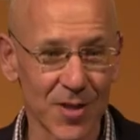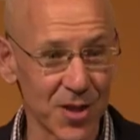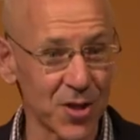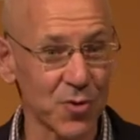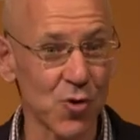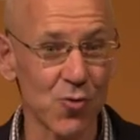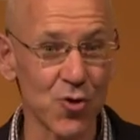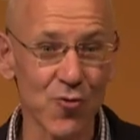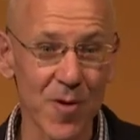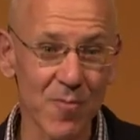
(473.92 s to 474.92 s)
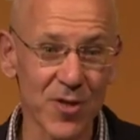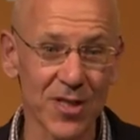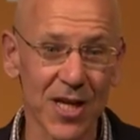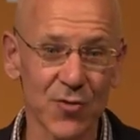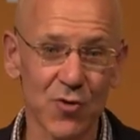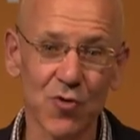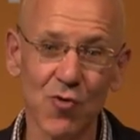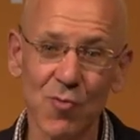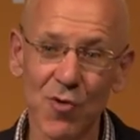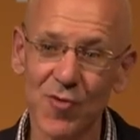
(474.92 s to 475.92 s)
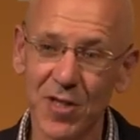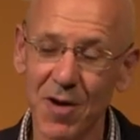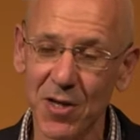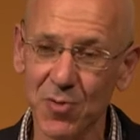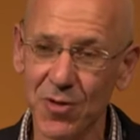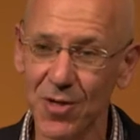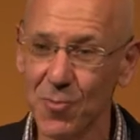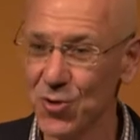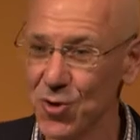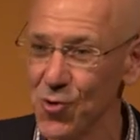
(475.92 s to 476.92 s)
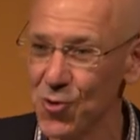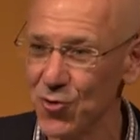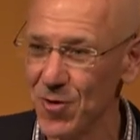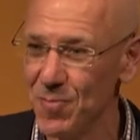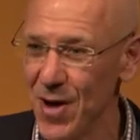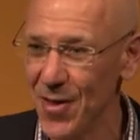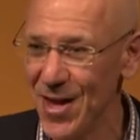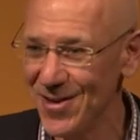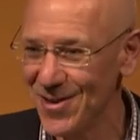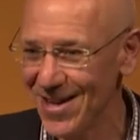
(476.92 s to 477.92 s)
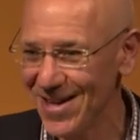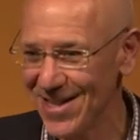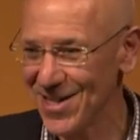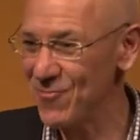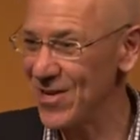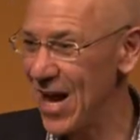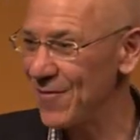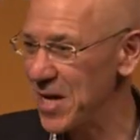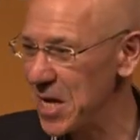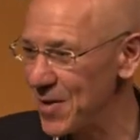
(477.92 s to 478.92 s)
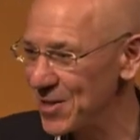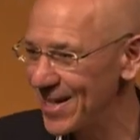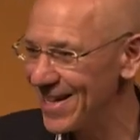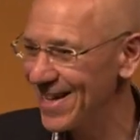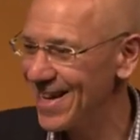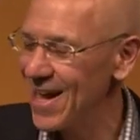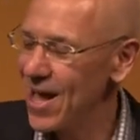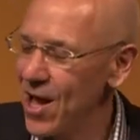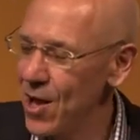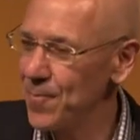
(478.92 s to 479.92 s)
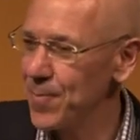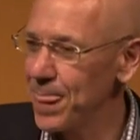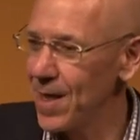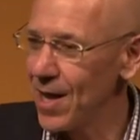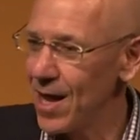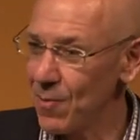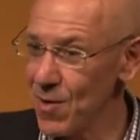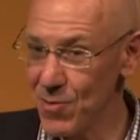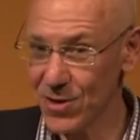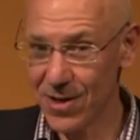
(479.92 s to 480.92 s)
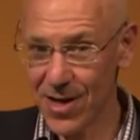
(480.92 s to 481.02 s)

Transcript: the system's called TRIM, which stands for Trauma Risk Management. It wasn't called TRIM back then. It didn't really have a name, actually. Um, and we would